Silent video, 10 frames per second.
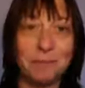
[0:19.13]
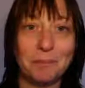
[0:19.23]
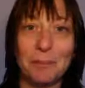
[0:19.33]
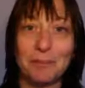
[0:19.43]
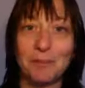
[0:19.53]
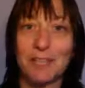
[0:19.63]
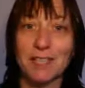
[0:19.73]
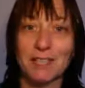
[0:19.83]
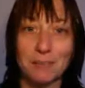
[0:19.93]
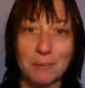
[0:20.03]
a bit
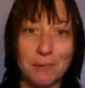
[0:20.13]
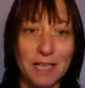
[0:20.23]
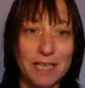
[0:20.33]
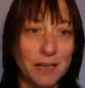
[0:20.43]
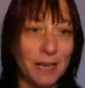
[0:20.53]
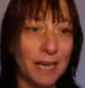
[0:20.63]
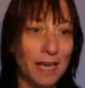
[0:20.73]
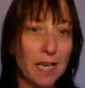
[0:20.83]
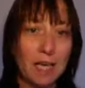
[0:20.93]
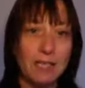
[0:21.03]
flustered. Right. Okay.
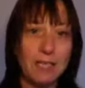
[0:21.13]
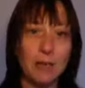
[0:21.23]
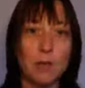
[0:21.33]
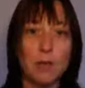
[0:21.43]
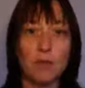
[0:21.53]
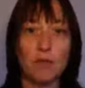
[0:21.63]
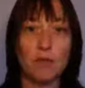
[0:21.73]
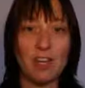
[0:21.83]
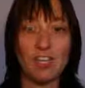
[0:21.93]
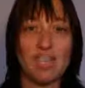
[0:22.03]
So the
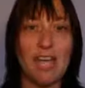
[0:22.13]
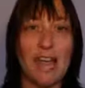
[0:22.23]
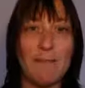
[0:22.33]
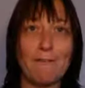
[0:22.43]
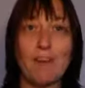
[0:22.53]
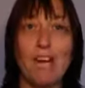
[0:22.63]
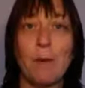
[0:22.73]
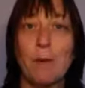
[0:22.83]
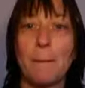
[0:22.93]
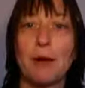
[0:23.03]
first step for
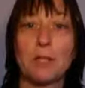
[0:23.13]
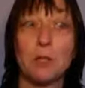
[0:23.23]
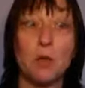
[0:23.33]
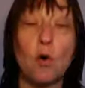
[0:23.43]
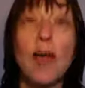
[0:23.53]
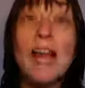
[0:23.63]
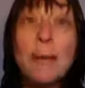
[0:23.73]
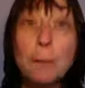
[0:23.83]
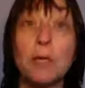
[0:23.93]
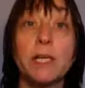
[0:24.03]
network marketers or
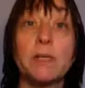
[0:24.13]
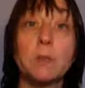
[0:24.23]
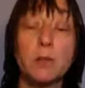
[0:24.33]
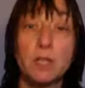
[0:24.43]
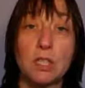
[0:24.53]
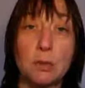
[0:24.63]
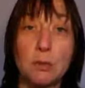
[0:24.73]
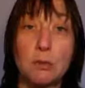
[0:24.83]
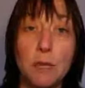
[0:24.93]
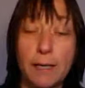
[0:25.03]
anybody that wants
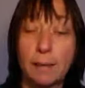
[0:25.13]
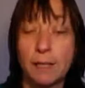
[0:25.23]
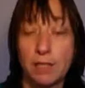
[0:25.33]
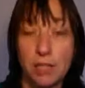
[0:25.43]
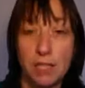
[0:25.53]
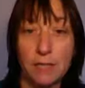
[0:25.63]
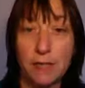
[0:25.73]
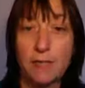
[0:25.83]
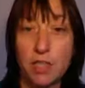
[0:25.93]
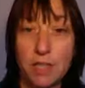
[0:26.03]
to um, achieve
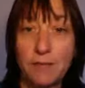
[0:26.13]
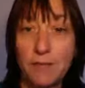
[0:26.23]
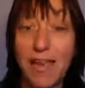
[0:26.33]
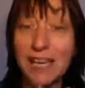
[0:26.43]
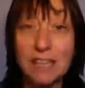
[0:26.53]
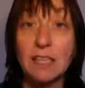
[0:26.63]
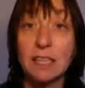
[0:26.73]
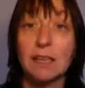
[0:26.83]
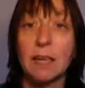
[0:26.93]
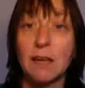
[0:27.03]
achieves anything in
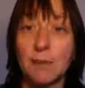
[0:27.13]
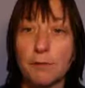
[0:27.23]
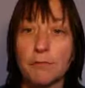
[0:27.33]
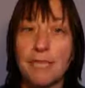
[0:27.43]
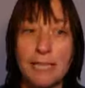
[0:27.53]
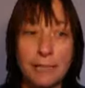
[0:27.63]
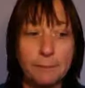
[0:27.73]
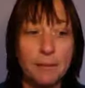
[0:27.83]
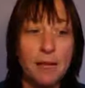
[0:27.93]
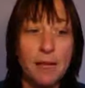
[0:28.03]
their lives, really.
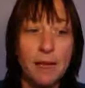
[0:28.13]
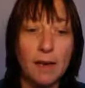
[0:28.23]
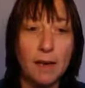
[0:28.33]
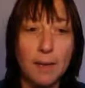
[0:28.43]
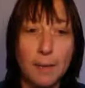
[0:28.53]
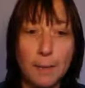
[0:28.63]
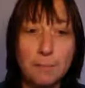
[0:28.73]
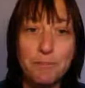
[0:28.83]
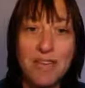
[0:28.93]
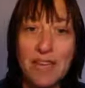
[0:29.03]

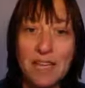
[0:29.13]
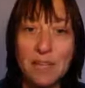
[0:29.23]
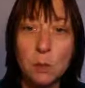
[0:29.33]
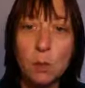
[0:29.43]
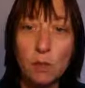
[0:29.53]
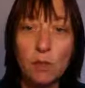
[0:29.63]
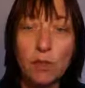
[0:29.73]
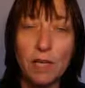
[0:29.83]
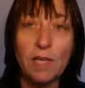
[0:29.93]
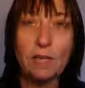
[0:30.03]
Um, the one
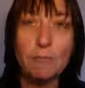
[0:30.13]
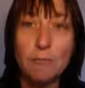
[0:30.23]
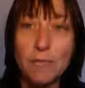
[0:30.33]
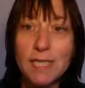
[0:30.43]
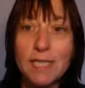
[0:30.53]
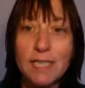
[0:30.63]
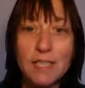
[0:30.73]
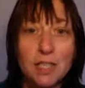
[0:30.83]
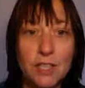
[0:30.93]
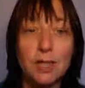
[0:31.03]
thing you really need
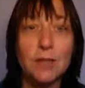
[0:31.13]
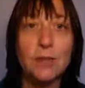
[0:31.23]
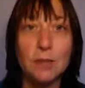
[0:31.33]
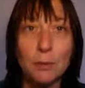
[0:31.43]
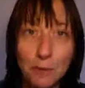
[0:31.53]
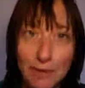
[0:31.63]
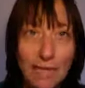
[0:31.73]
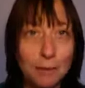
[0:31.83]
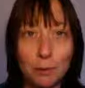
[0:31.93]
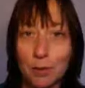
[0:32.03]
to know that will
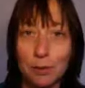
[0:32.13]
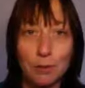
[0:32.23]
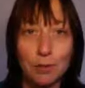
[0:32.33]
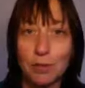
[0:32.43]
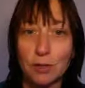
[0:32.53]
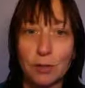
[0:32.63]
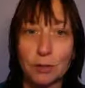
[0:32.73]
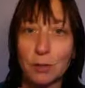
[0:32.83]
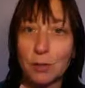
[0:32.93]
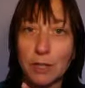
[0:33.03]
enable you
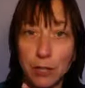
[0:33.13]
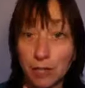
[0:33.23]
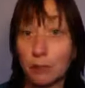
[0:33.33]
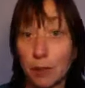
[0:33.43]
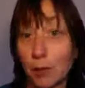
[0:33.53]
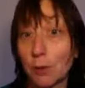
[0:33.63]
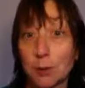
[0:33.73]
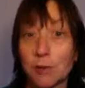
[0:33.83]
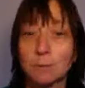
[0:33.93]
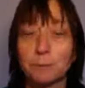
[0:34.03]
to achieve your
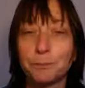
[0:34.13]
goals